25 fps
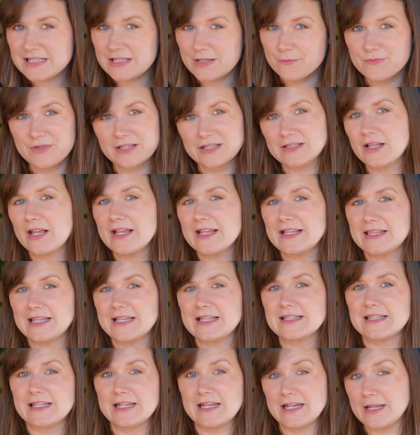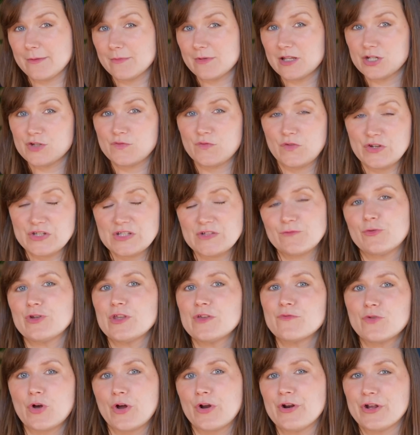something like this in an image, first of all,
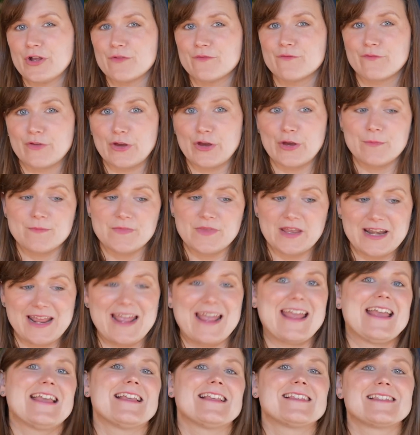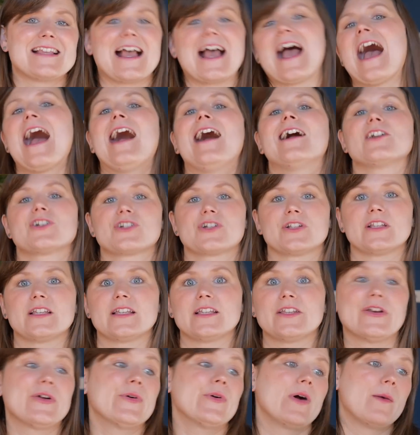you've got to confirm that it is actually,
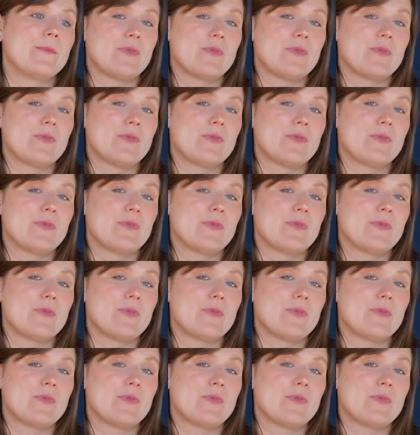you know,